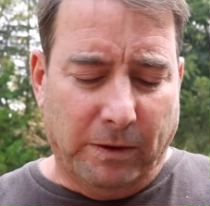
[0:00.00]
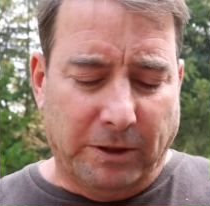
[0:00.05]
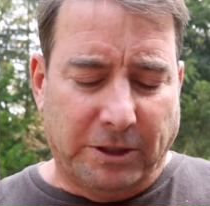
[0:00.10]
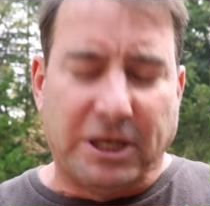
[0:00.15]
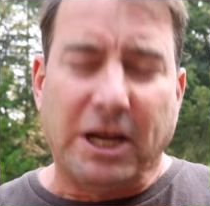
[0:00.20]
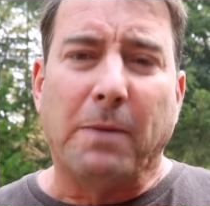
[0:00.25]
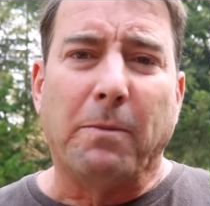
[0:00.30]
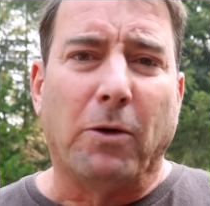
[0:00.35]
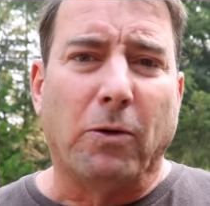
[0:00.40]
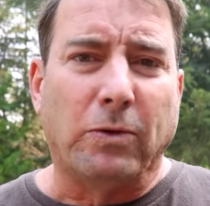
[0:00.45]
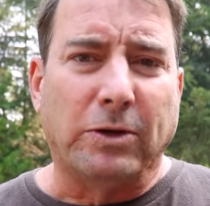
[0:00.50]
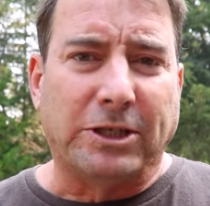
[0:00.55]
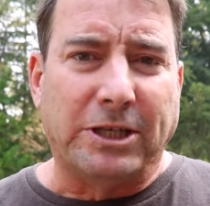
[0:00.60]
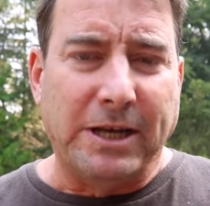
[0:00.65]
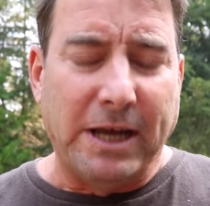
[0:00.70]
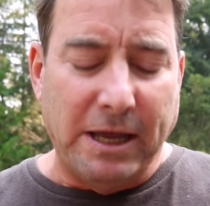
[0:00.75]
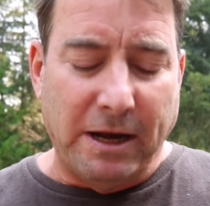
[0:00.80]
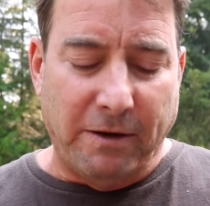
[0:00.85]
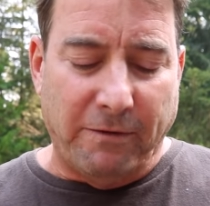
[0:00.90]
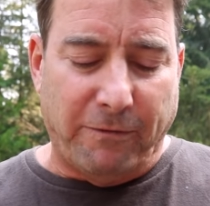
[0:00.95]
Timber was
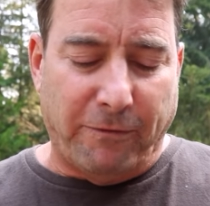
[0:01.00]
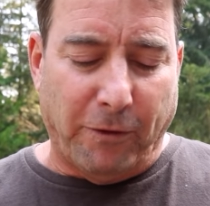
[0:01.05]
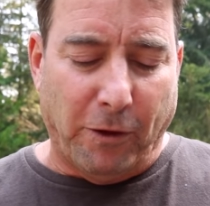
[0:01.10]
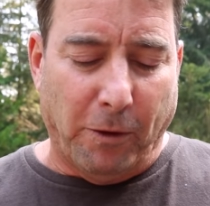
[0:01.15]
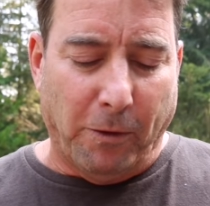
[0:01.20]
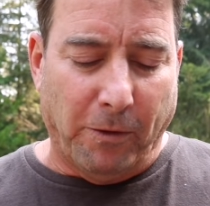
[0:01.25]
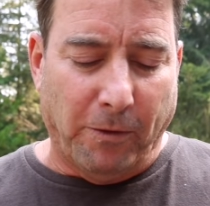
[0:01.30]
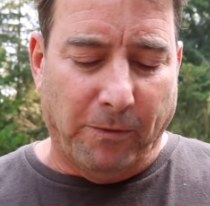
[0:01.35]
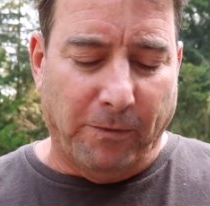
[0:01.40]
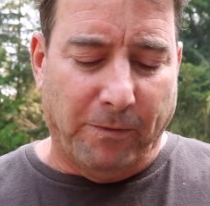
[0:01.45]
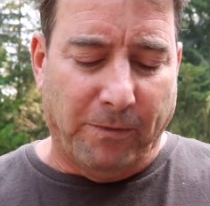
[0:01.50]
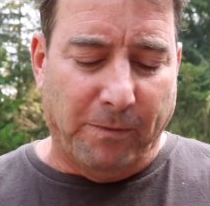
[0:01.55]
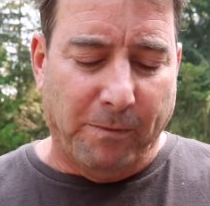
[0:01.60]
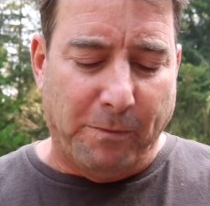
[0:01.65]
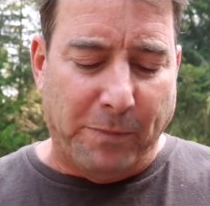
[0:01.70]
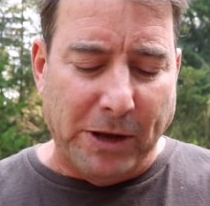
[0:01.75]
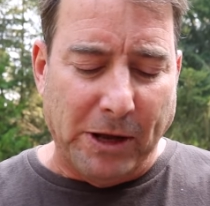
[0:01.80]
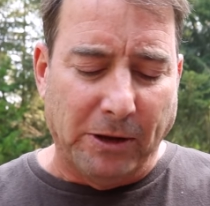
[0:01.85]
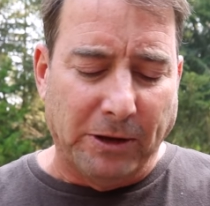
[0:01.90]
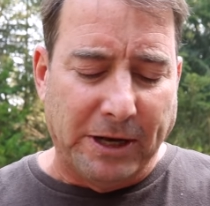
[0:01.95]
needed for
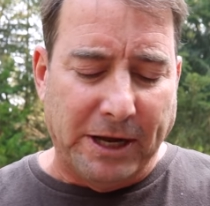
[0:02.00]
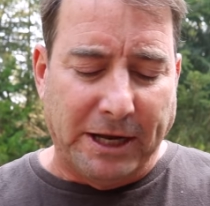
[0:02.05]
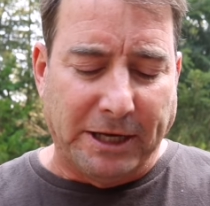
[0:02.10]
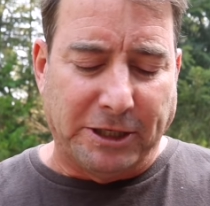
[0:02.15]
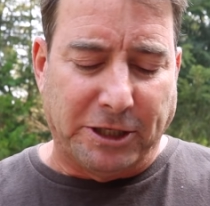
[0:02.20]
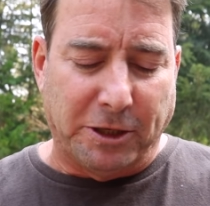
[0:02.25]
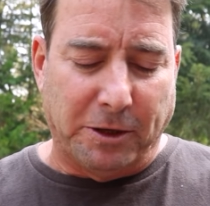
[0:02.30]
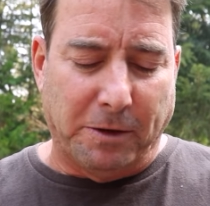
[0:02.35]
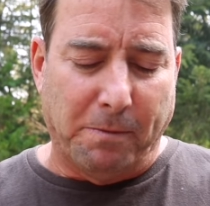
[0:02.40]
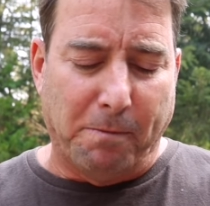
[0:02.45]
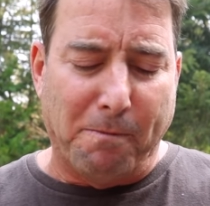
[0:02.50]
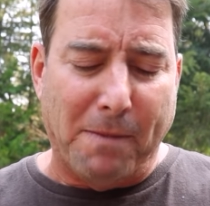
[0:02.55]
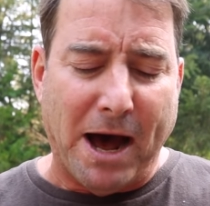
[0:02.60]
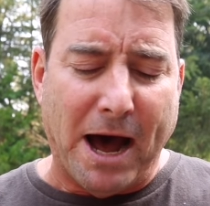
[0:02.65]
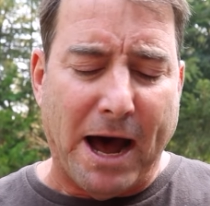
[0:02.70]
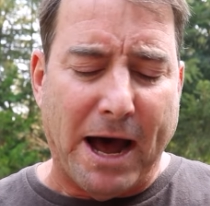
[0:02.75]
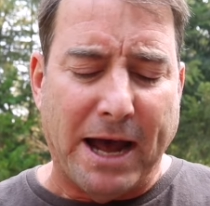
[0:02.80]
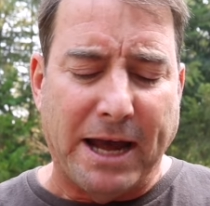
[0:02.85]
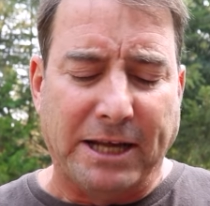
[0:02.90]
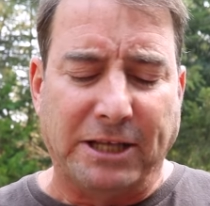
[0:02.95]
buildings,
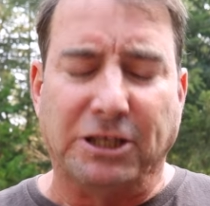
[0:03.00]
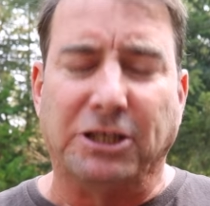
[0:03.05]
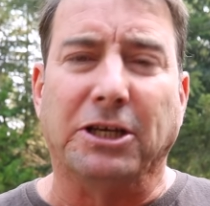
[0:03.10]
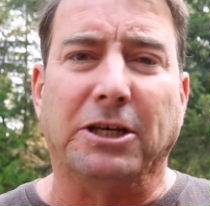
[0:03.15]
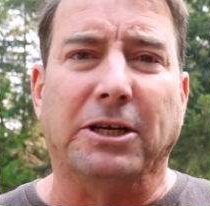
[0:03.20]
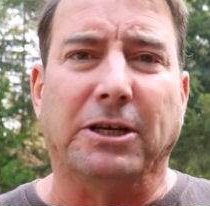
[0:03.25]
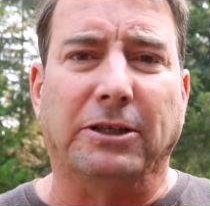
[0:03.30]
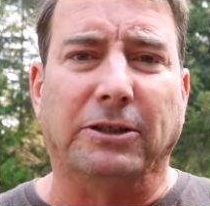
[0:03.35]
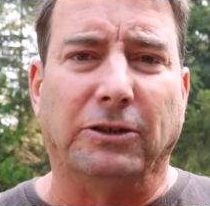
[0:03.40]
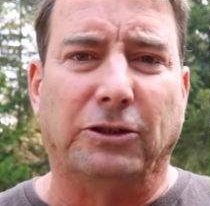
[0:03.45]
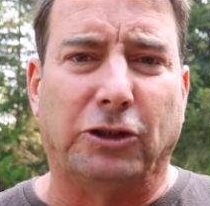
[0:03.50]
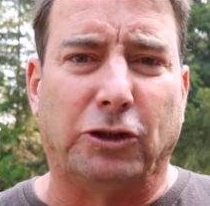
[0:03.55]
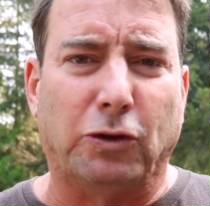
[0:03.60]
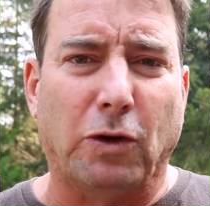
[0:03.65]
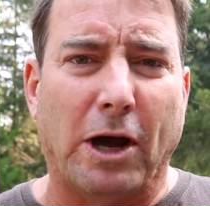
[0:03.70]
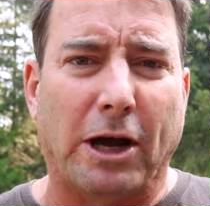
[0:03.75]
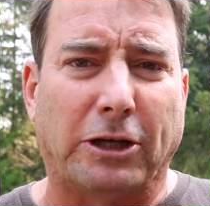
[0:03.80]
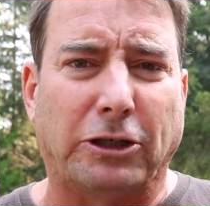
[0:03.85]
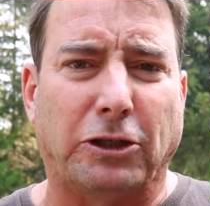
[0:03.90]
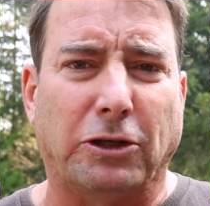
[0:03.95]
mines, uh,
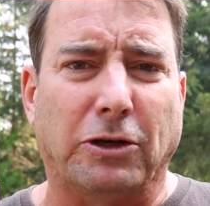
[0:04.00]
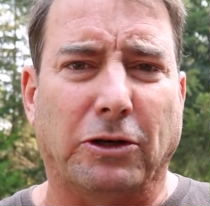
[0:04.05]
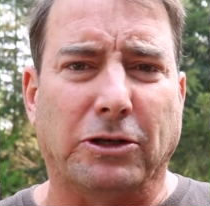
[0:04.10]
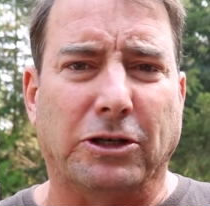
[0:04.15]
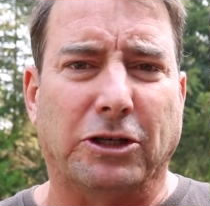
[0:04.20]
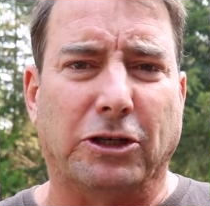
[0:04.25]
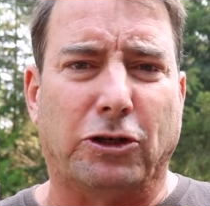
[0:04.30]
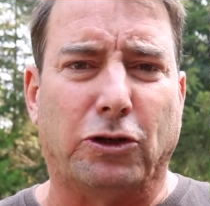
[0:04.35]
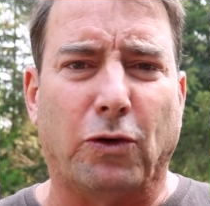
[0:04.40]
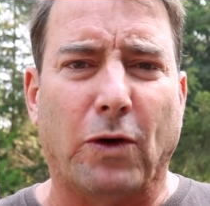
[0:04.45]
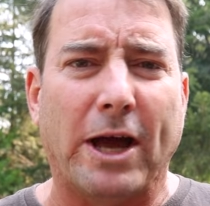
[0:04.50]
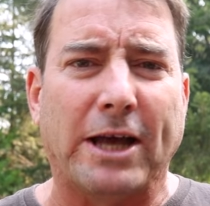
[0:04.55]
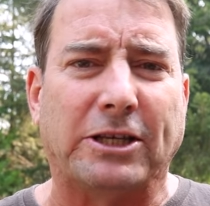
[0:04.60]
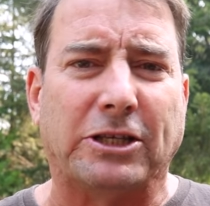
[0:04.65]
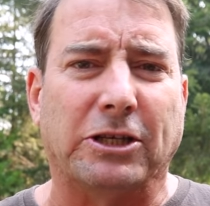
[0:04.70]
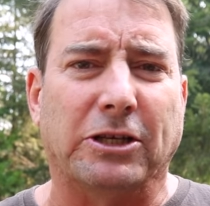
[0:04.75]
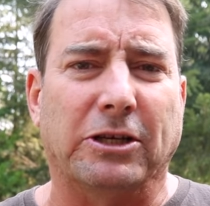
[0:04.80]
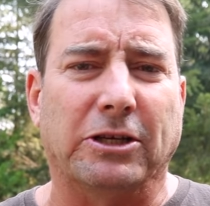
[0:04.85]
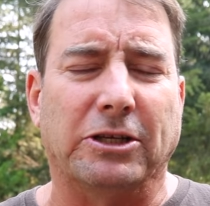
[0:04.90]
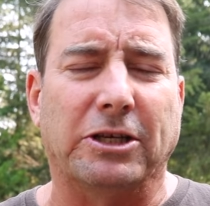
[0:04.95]
structures,
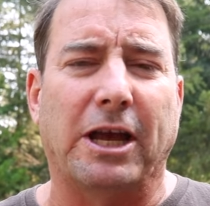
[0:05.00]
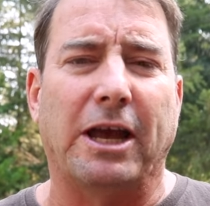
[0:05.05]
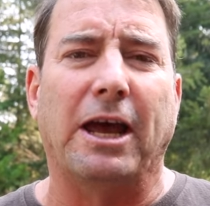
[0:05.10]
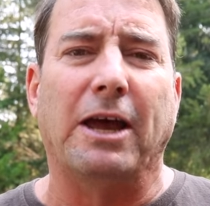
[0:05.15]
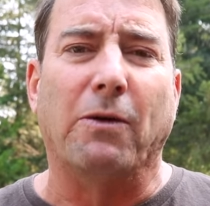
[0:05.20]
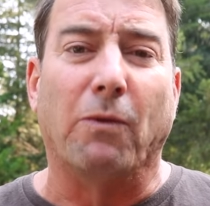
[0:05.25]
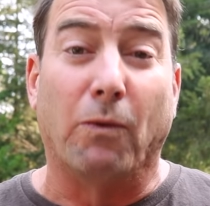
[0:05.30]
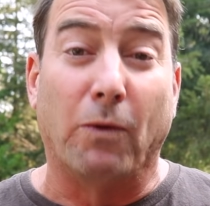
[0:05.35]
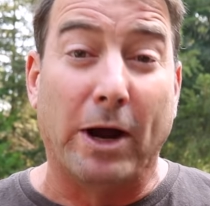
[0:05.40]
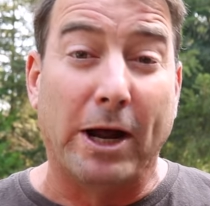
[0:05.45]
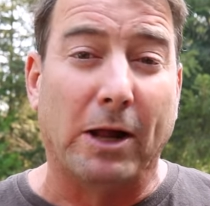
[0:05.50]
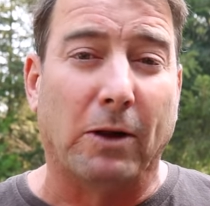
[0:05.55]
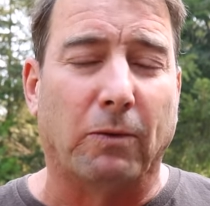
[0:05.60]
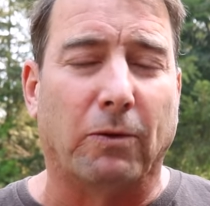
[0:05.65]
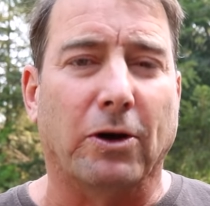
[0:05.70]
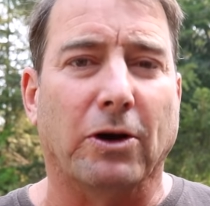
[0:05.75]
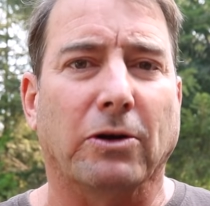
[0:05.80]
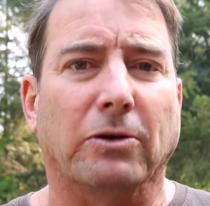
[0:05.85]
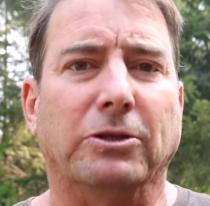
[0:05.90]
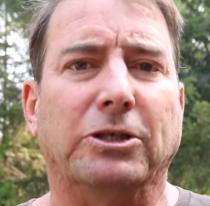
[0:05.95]
trestles, and
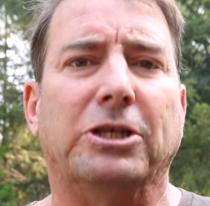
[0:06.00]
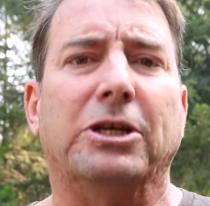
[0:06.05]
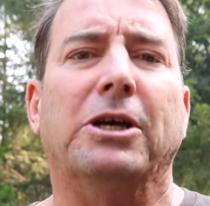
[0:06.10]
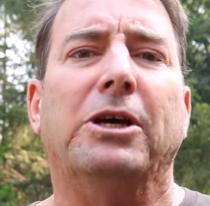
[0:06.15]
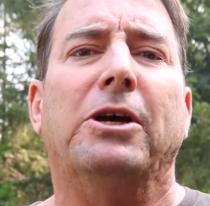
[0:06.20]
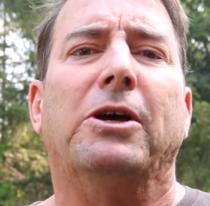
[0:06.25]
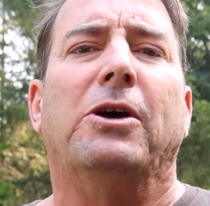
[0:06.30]
railroads.